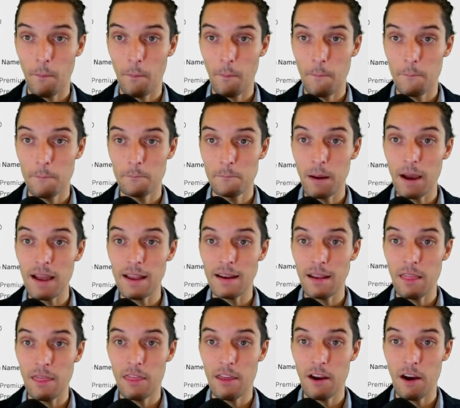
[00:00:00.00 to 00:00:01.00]

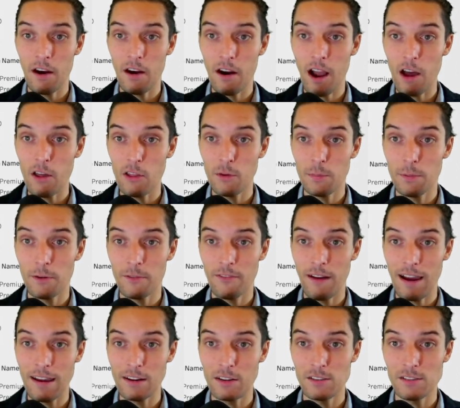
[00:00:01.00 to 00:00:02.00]
there are other
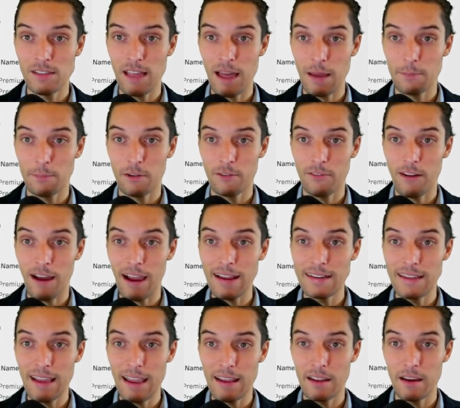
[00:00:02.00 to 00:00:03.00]
providers that provide
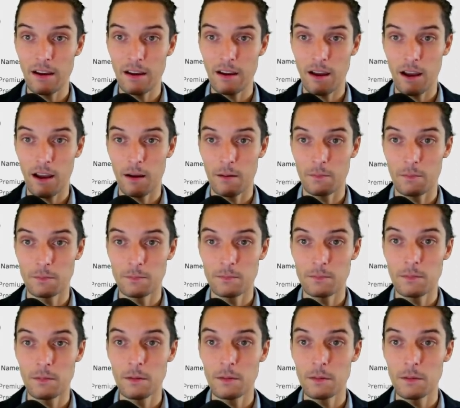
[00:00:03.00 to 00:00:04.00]
data
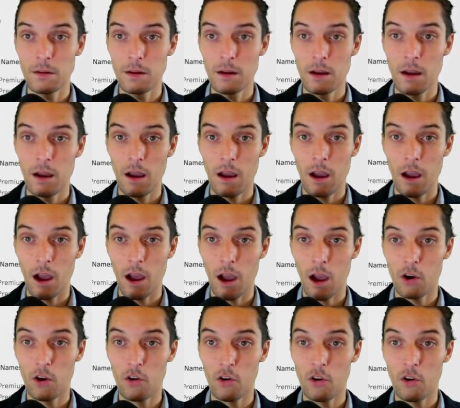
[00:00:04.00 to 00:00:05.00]

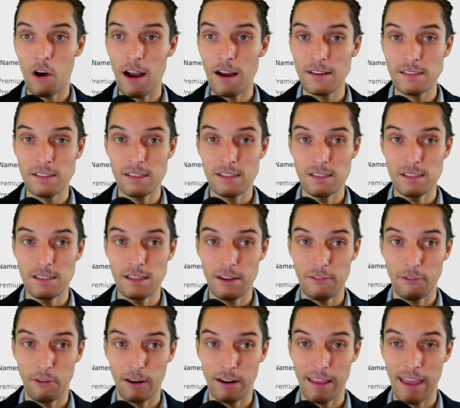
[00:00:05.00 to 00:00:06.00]
across
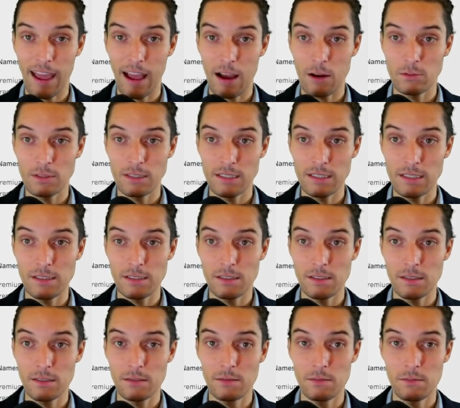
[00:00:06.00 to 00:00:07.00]
different
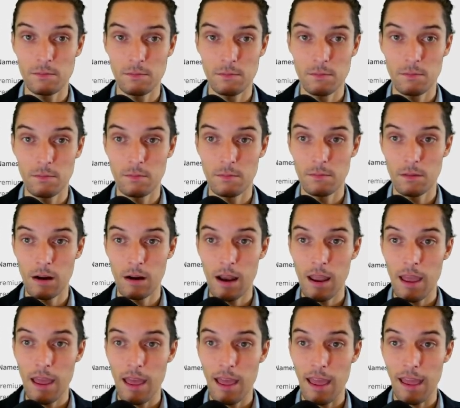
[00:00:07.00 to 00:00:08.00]
counties.
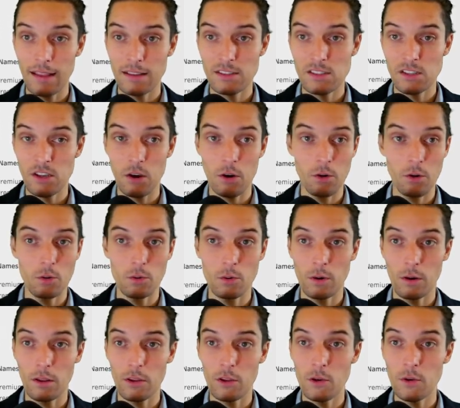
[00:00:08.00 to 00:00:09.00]
And so
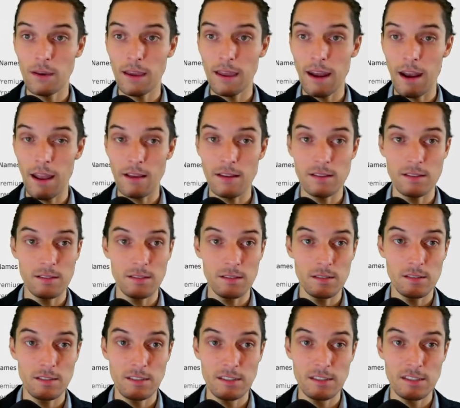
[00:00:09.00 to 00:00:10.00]
you can
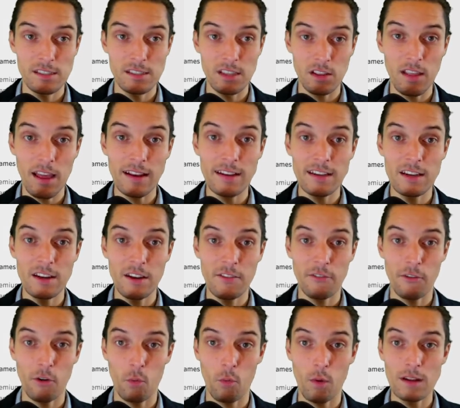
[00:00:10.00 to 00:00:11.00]
select
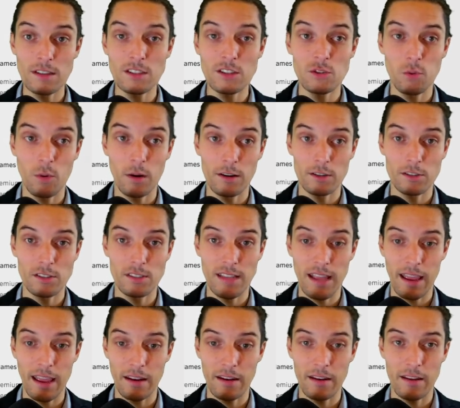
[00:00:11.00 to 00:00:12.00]
different ones to
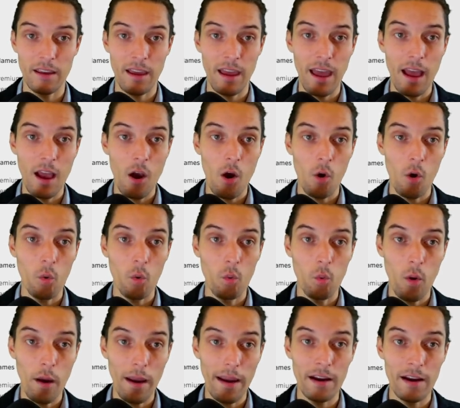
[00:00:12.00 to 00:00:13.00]
understand
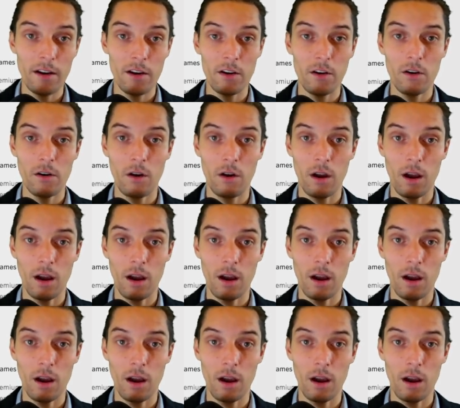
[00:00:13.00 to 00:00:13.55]
where